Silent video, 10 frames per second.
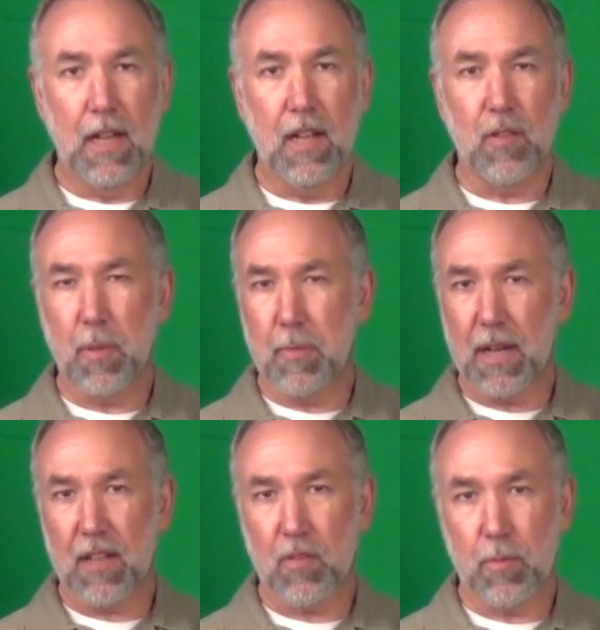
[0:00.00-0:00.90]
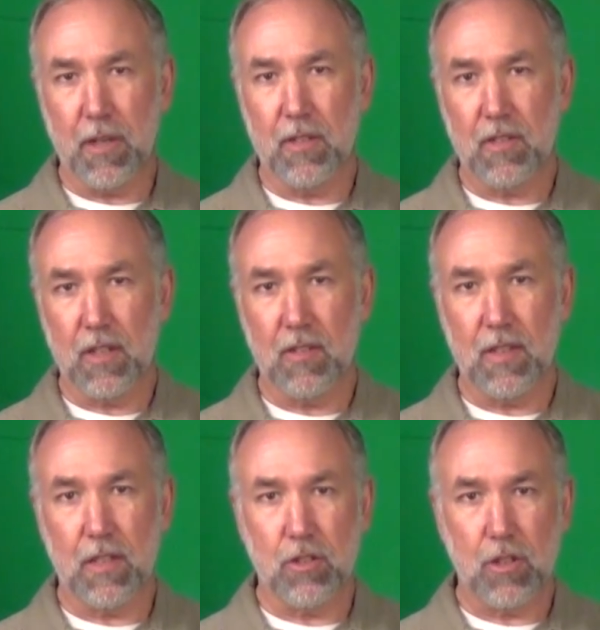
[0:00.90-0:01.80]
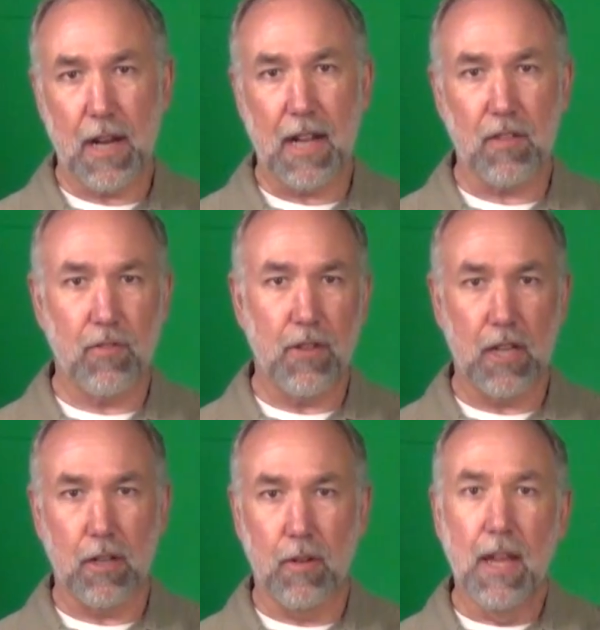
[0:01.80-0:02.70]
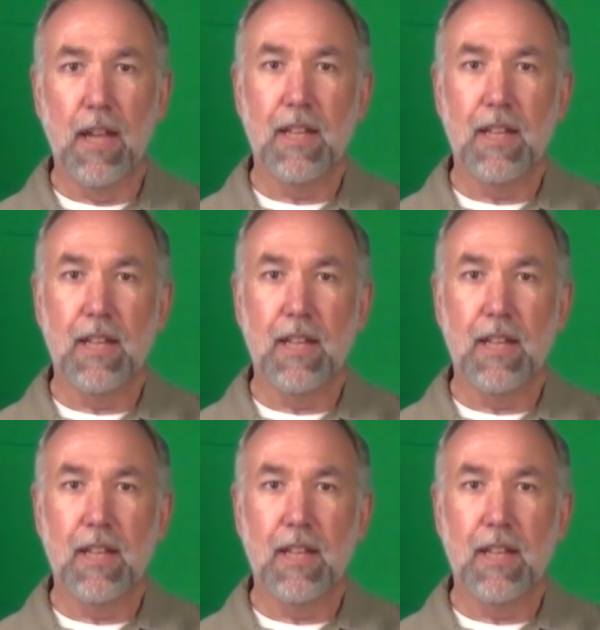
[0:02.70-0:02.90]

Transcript: It's been my experience that you see their tracks follow